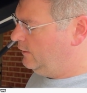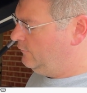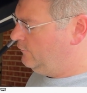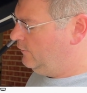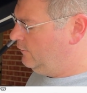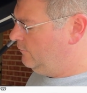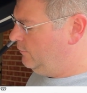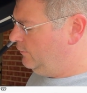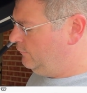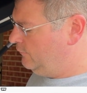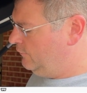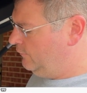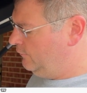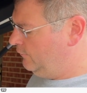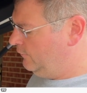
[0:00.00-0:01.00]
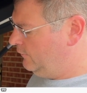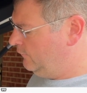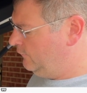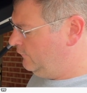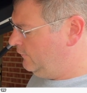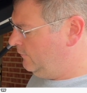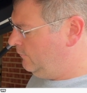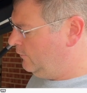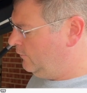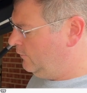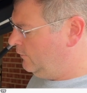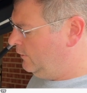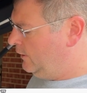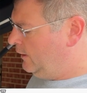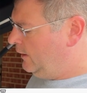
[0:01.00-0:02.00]
see the Bluetooth
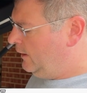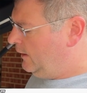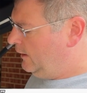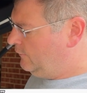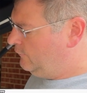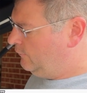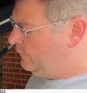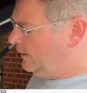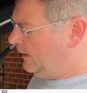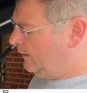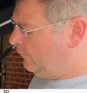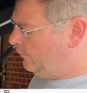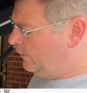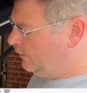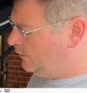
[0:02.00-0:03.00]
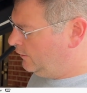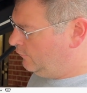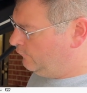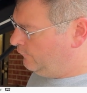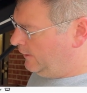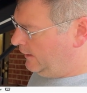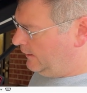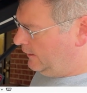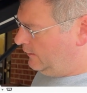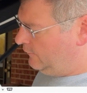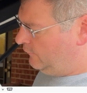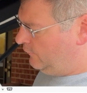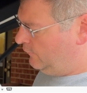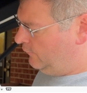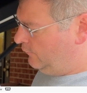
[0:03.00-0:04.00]
symbol. And so now we're going to go right
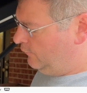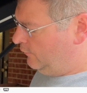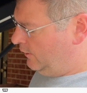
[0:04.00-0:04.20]
into